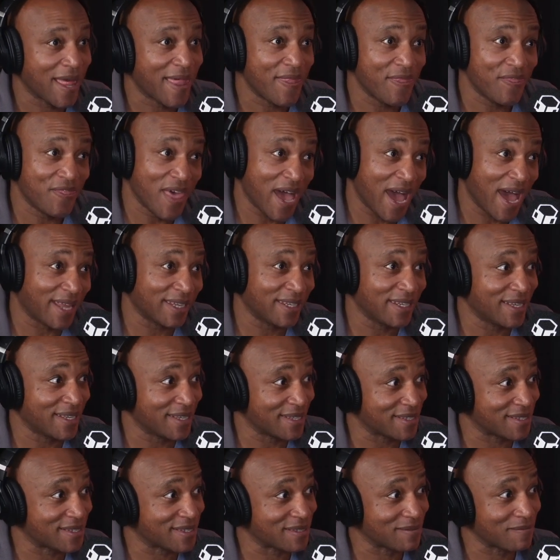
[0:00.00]
that
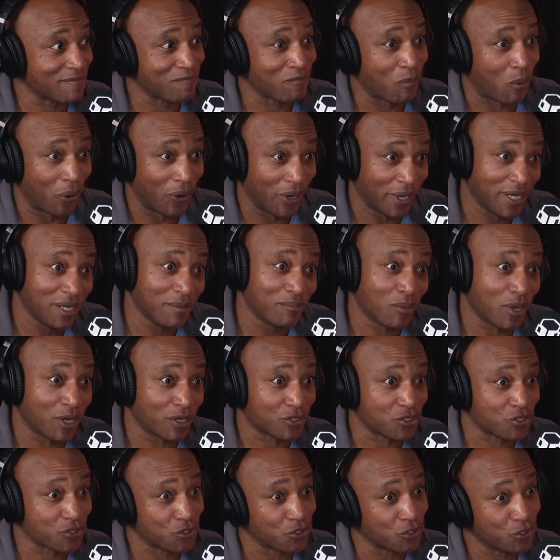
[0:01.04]
is pretty
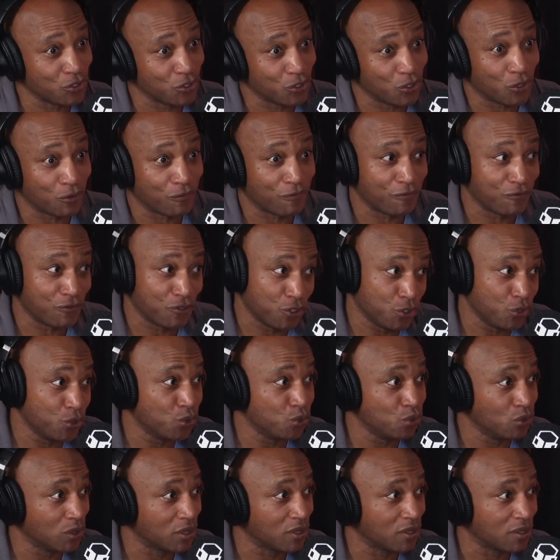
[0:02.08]
much your fuel.